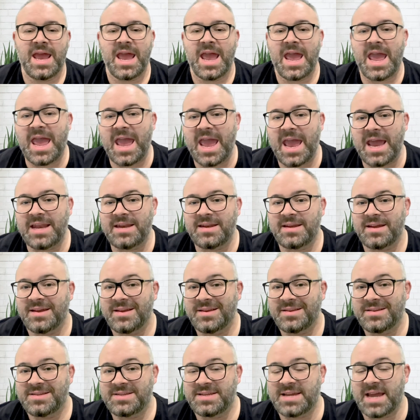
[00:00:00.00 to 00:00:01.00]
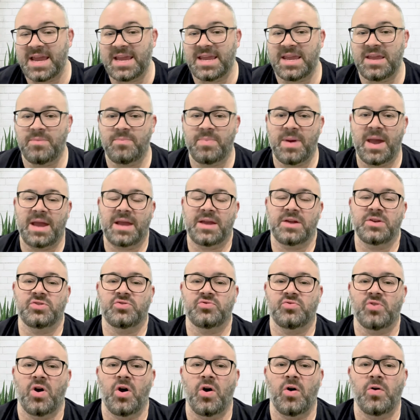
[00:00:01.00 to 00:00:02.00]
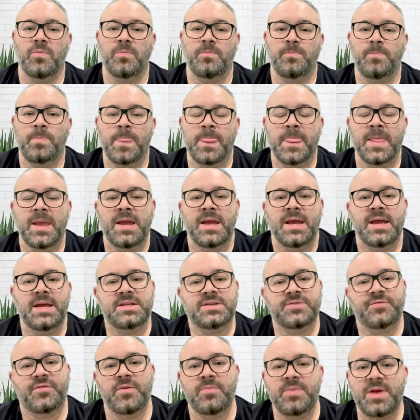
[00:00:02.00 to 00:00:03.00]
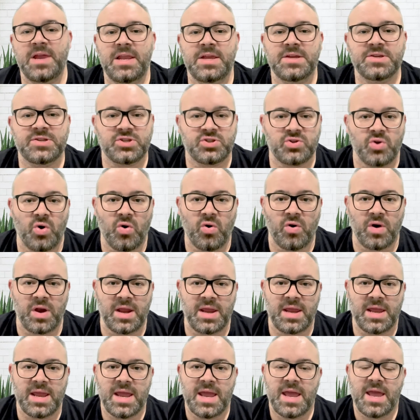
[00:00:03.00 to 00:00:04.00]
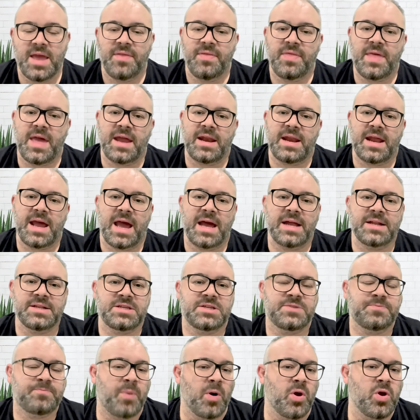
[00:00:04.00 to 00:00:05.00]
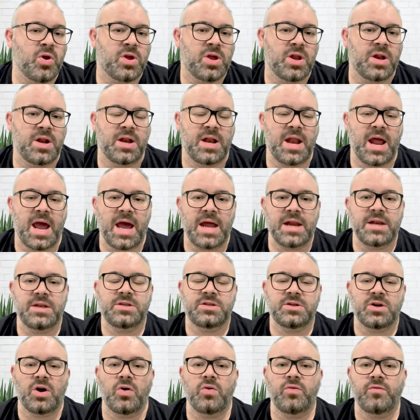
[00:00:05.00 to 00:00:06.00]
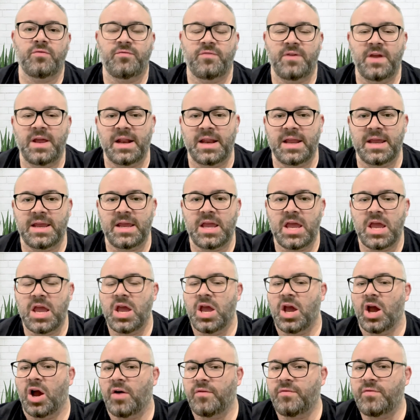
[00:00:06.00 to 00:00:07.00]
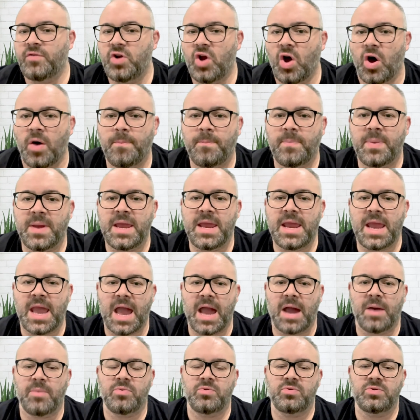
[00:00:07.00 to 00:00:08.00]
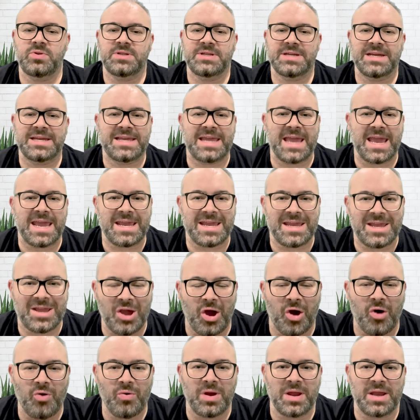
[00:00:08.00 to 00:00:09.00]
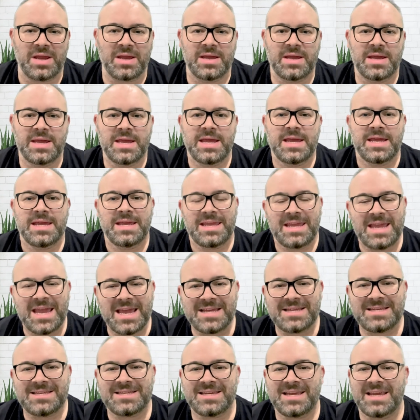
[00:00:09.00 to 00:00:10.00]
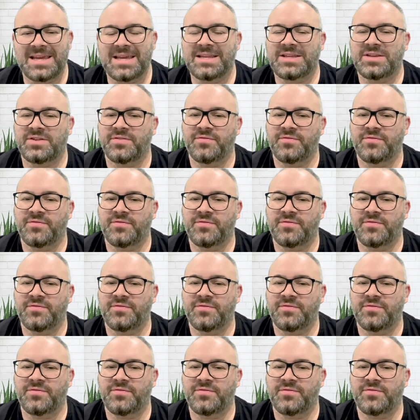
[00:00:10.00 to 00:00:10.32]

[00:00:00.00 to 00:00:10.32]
and taking back control. It's a familiar story, that unspoken and untold feeling of not being able to get going. Yes, it's